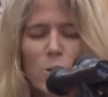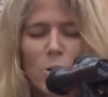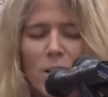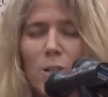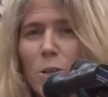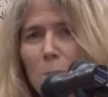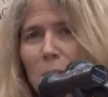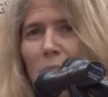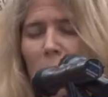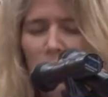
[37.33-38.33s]
a trade
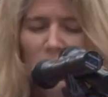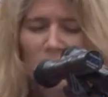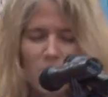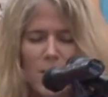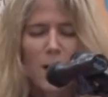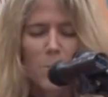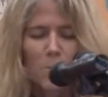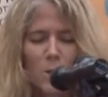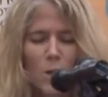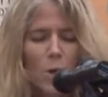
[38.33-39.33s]
agreement that would give
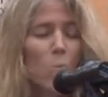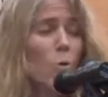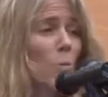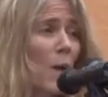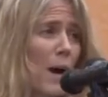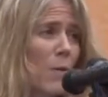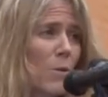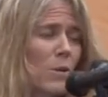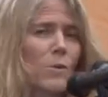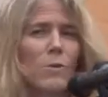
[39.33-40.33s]
them more
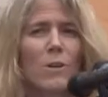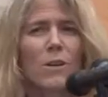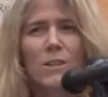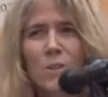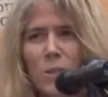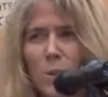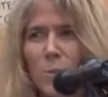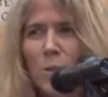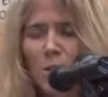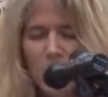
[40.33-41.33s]
power over our
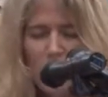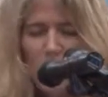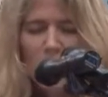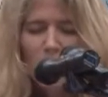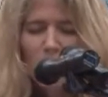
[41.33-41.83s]
consumer and